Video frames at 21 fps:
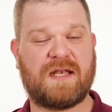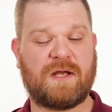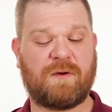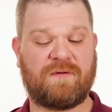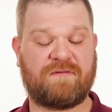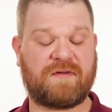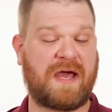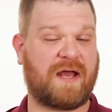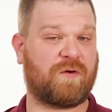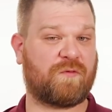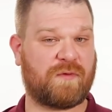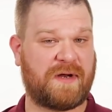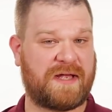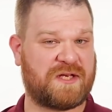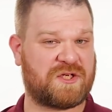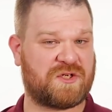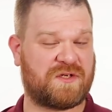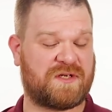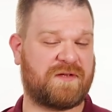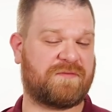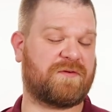Now we've got a
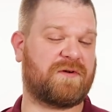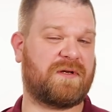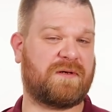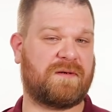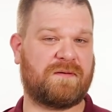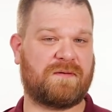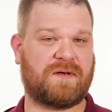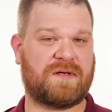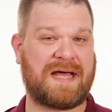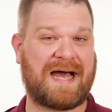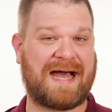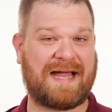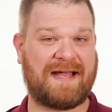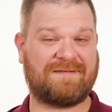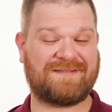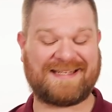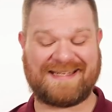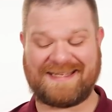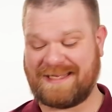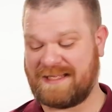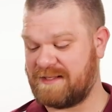range of different
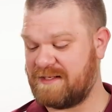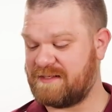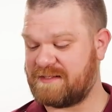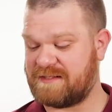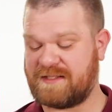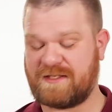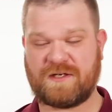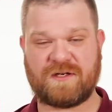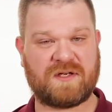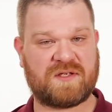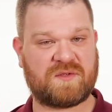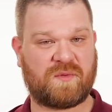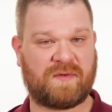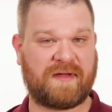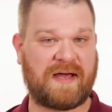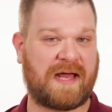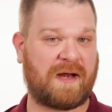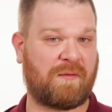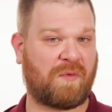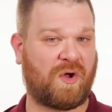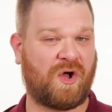knives in this series. We've
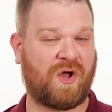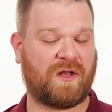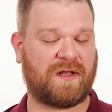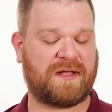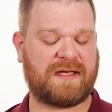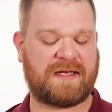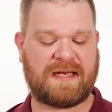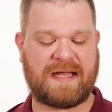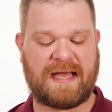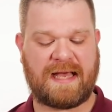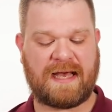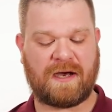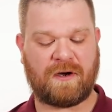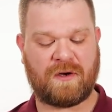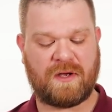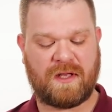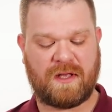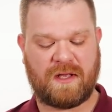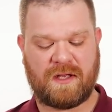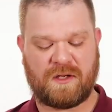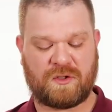got them all in
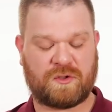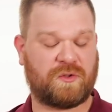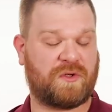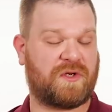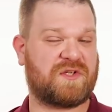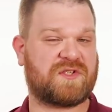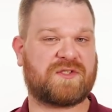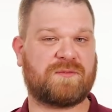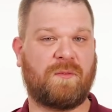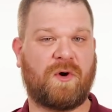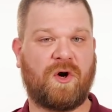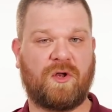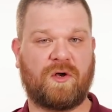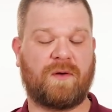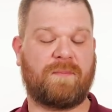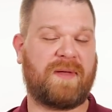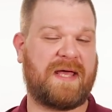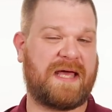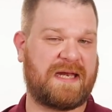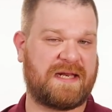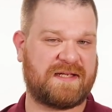now, including
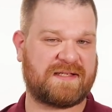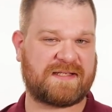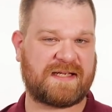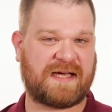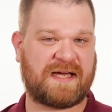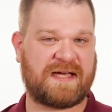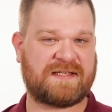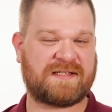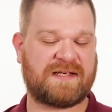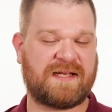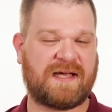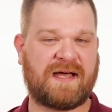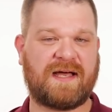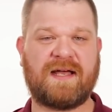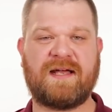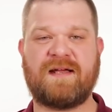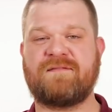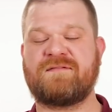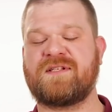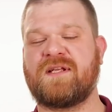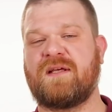smaller petty size
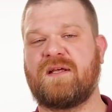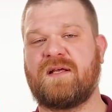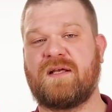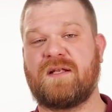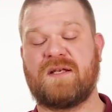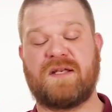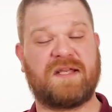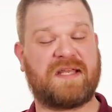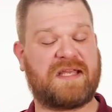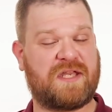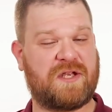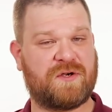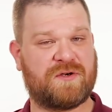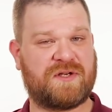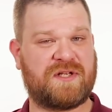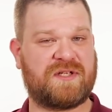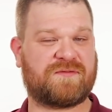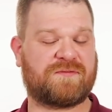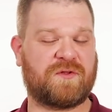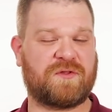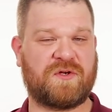knives,
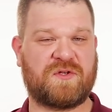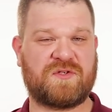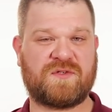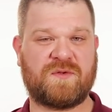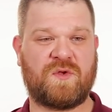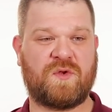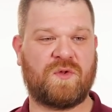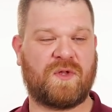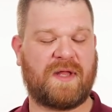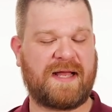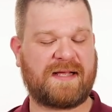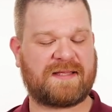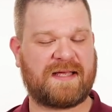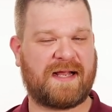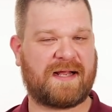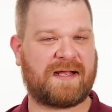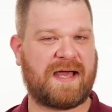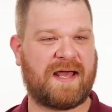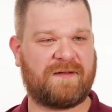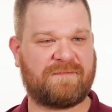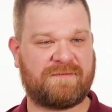nakiris for those of you who like
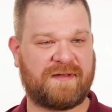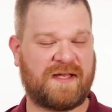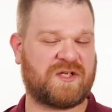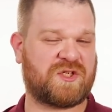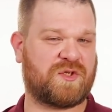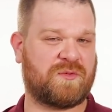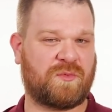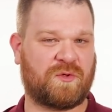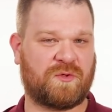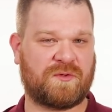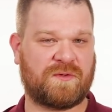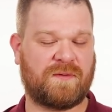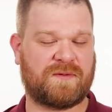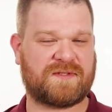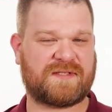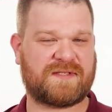that kind of vegetable